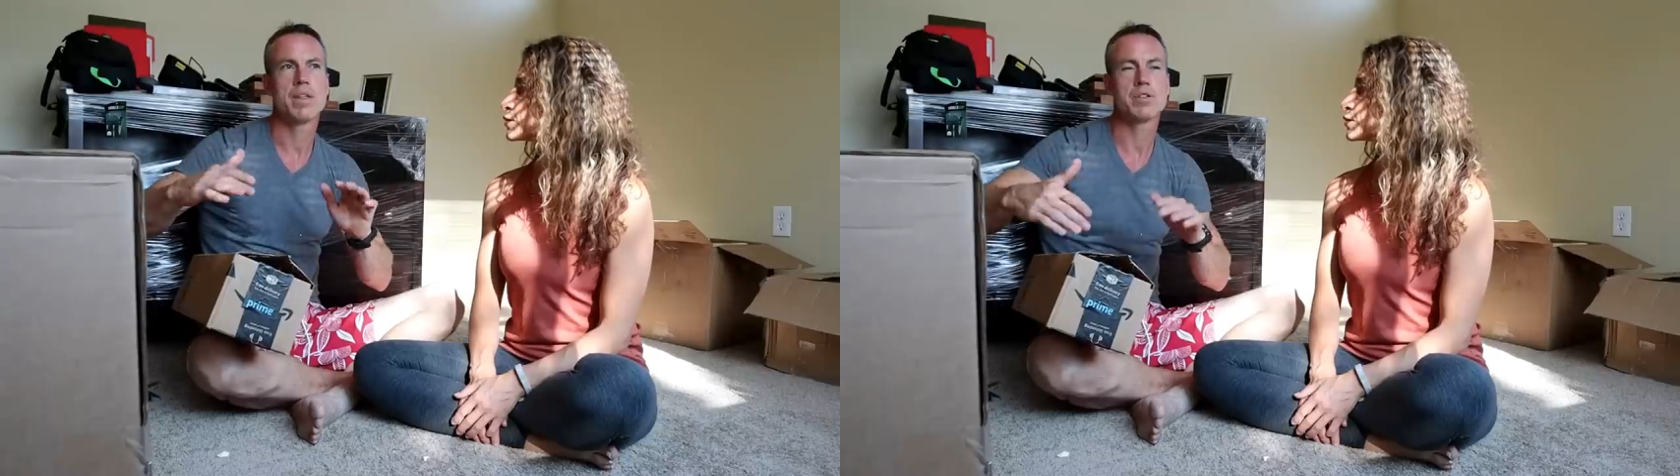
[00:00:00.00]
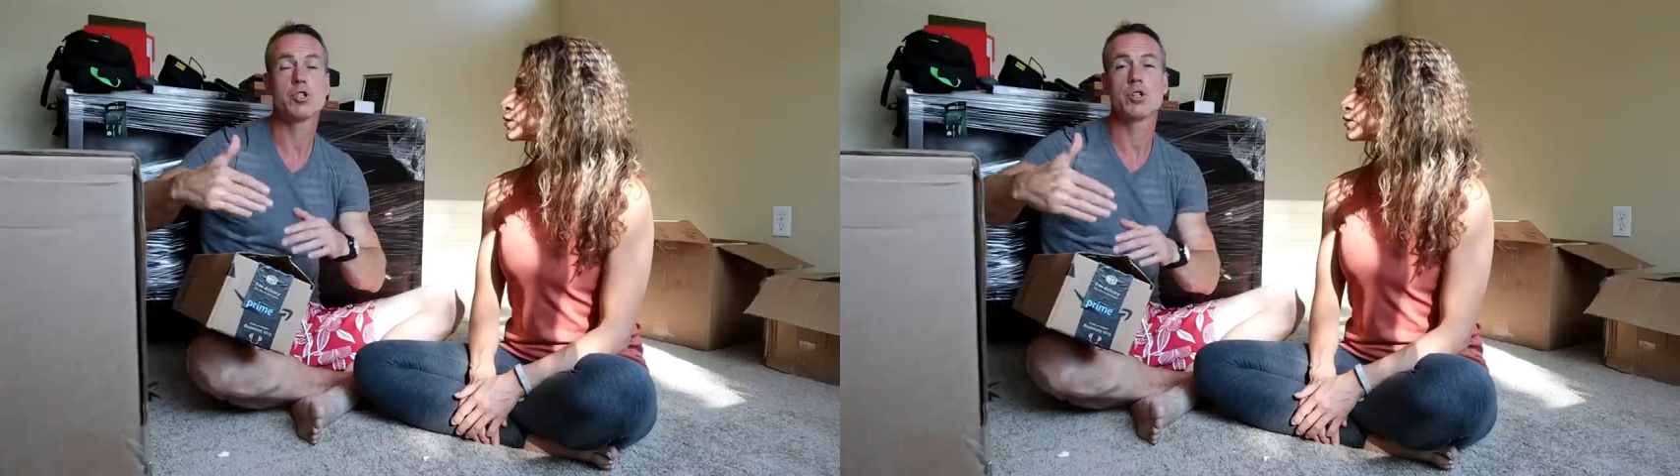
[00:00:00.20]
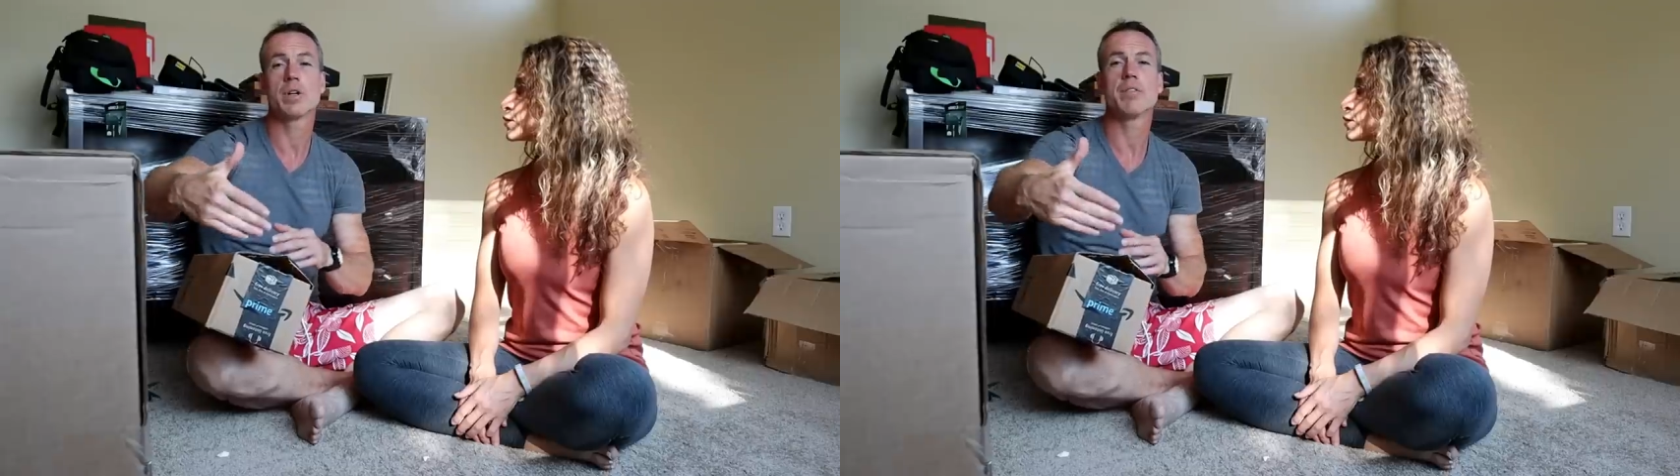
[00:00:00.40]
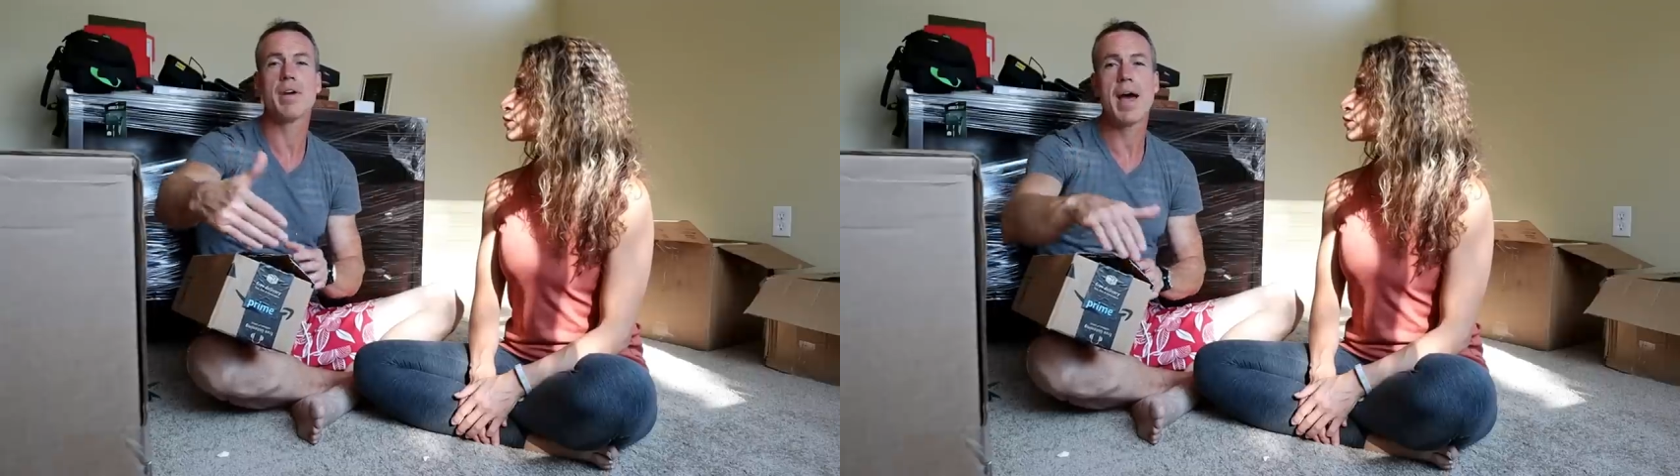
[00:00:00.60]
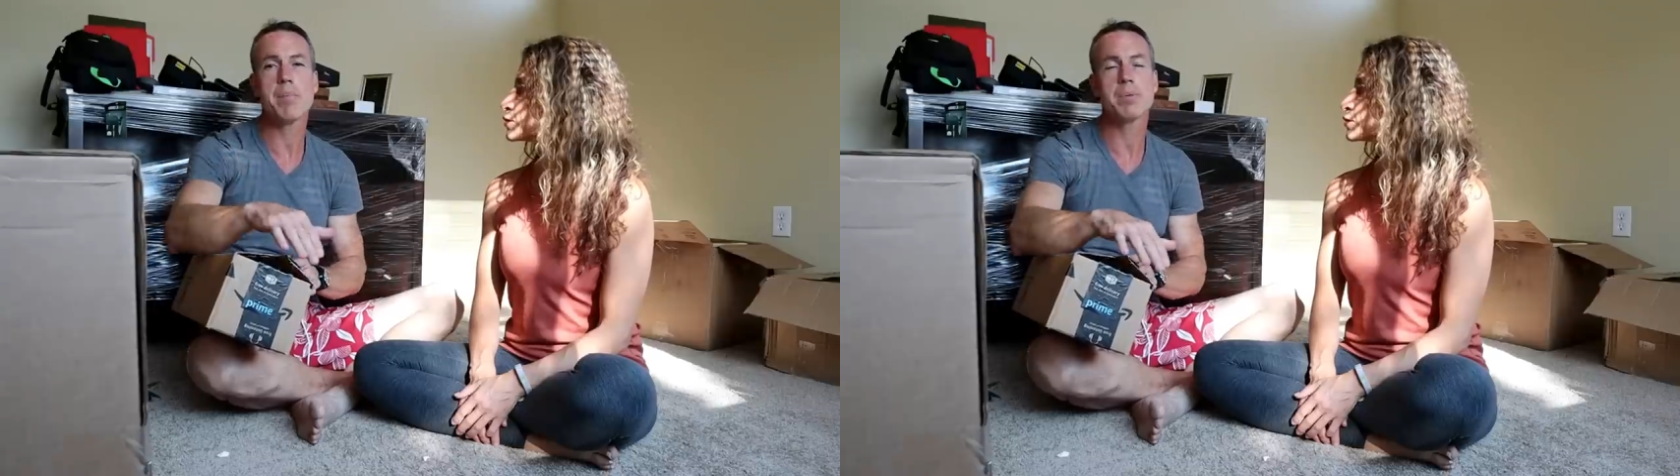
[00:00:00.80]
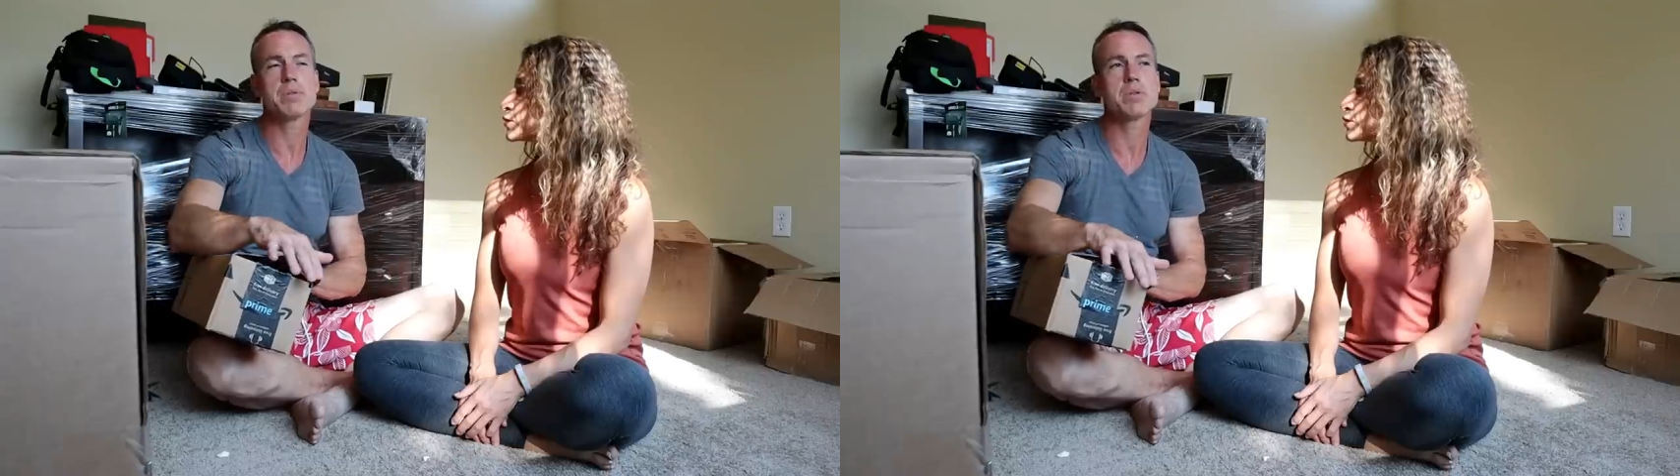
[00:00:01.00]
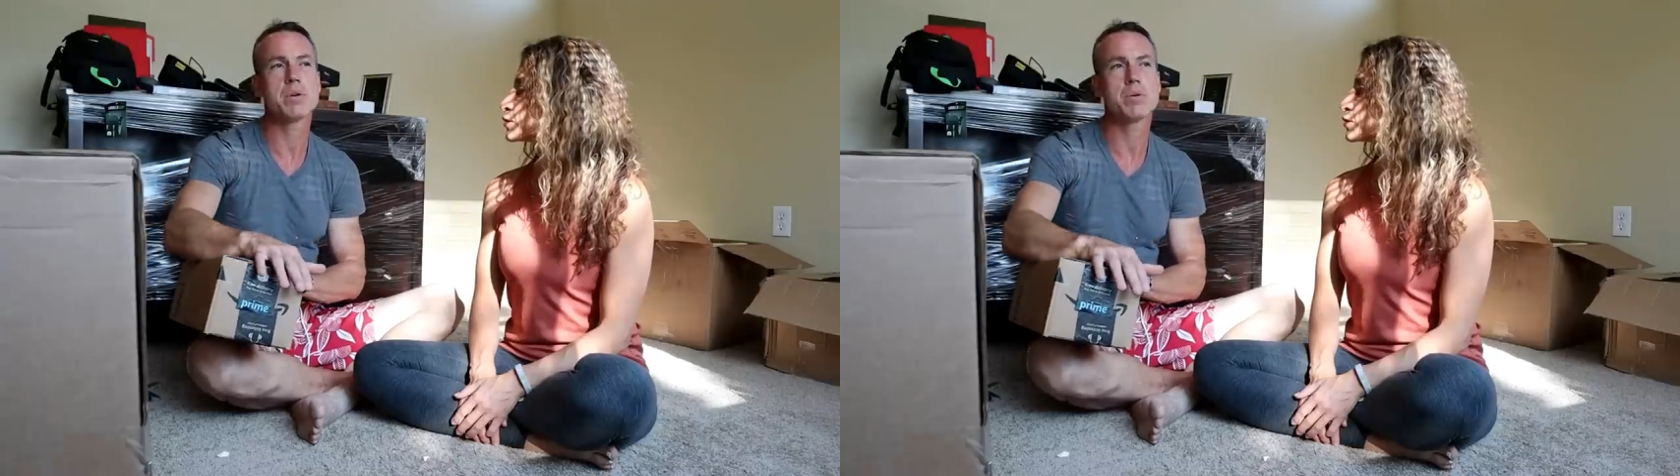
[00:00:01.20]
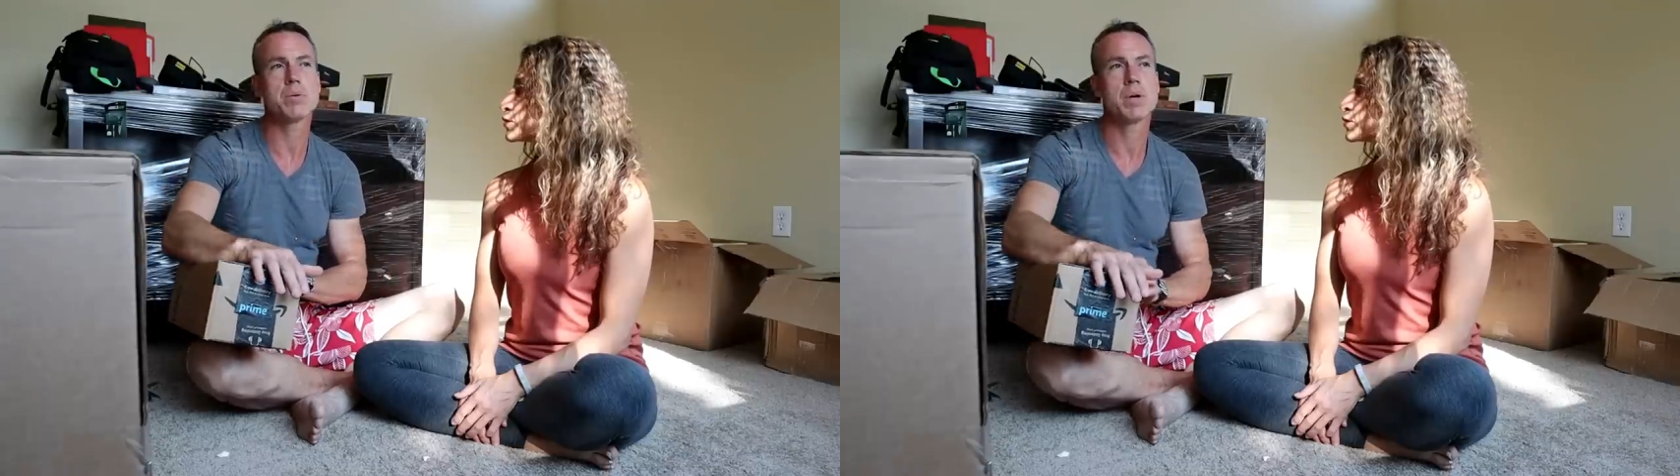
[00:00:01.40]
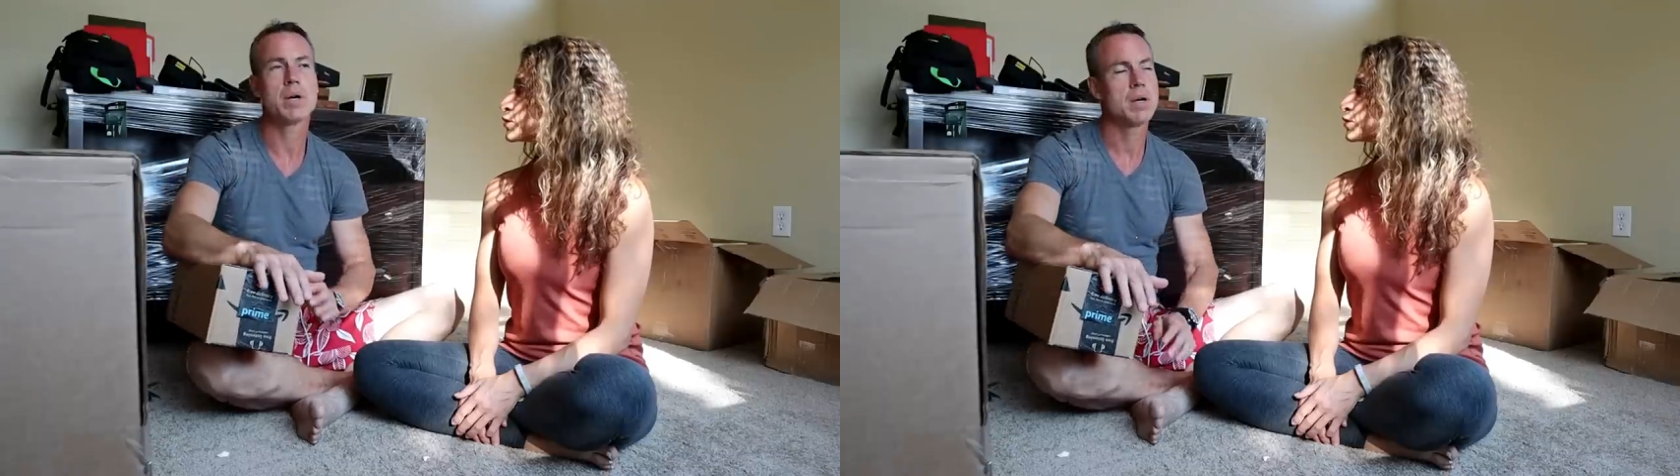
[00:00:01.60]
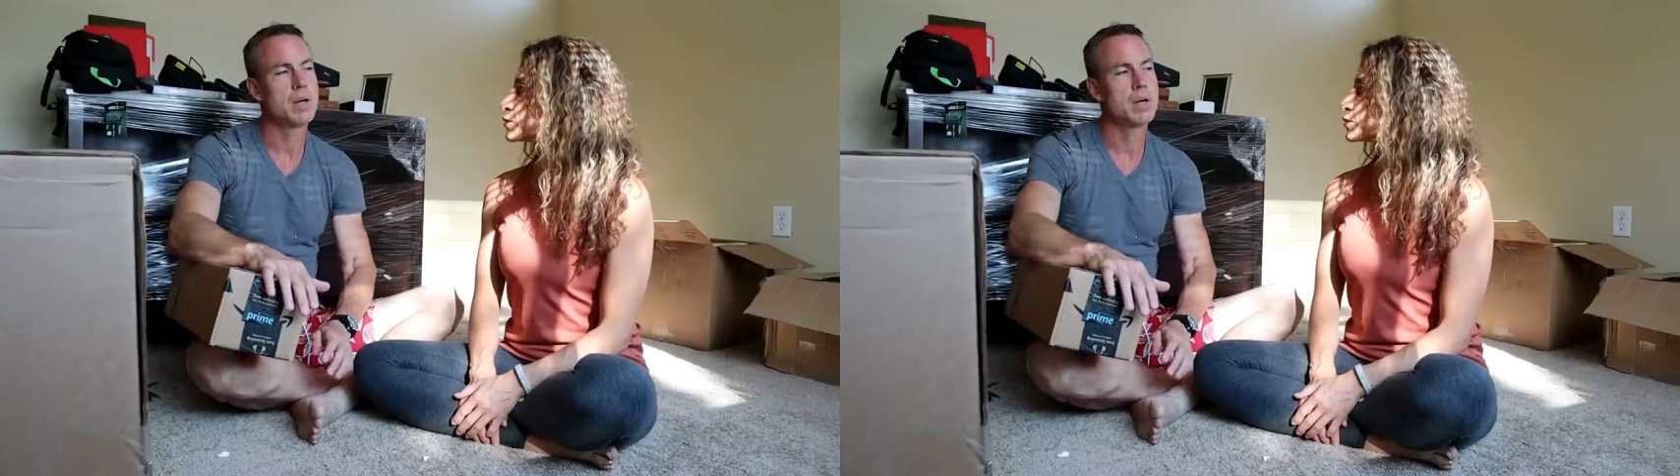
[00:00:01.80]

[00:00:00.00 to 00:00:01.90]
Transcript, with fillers: this shouldn't have happened to you,